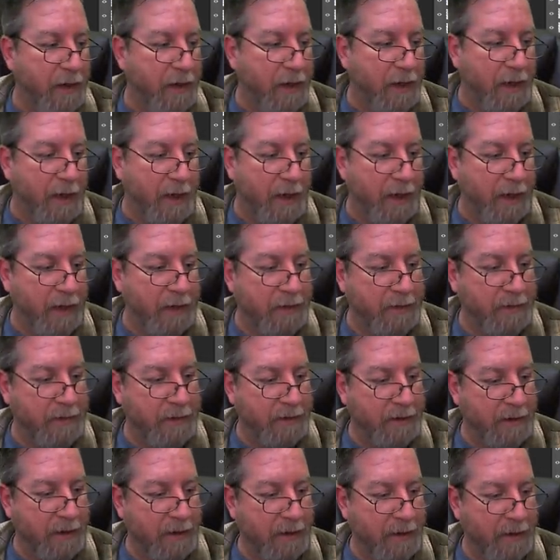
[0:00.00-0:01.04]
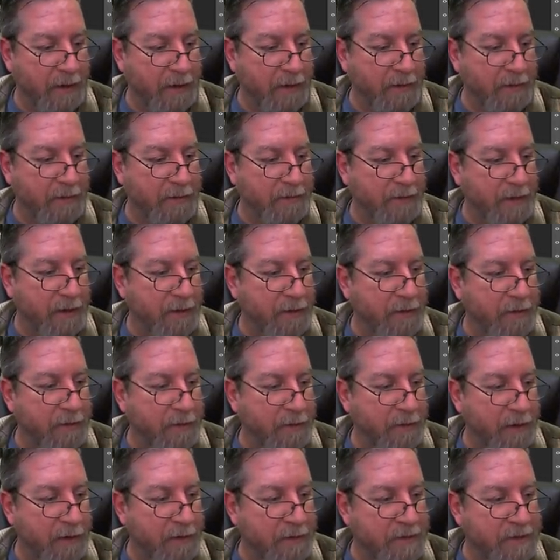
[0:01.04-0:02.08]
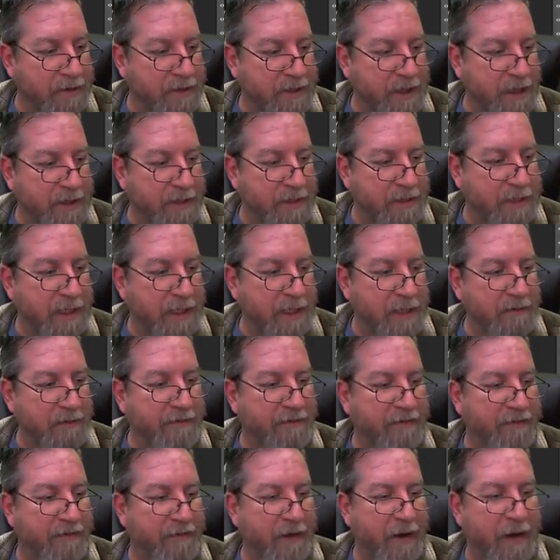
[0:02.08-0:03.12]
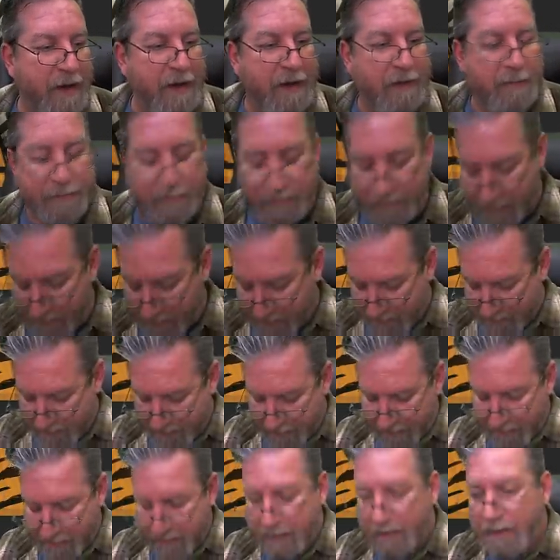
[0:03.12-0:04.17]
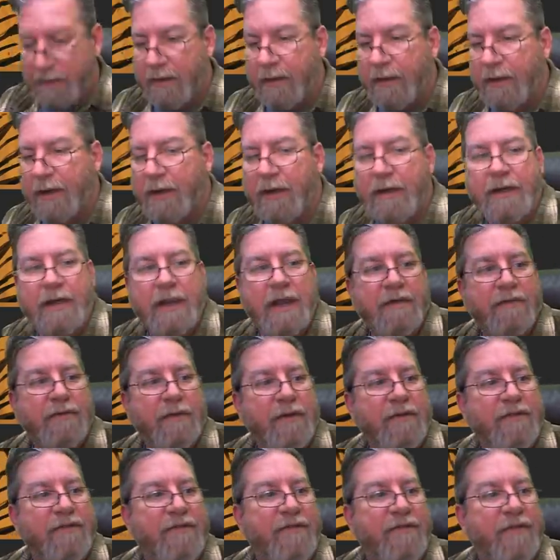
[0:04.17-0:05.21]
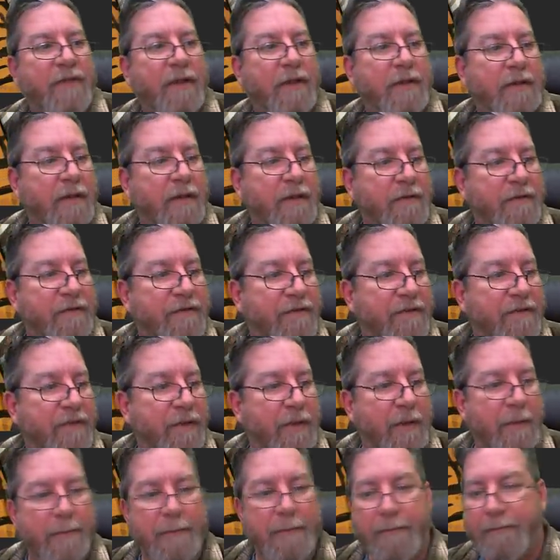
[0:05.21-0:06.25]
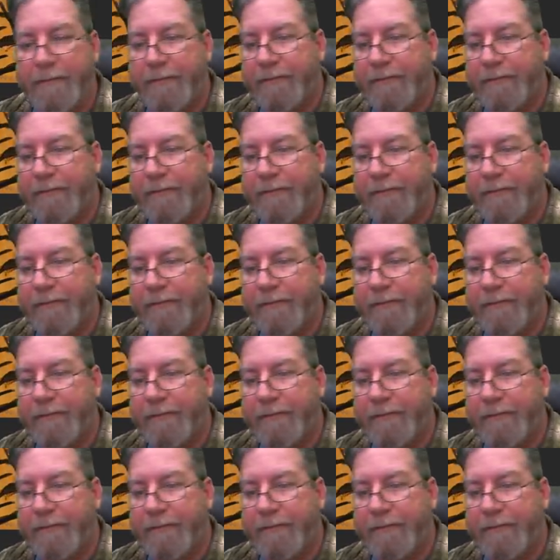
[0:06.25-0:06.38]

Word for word: and uh, there are 16 frames in every foot of film.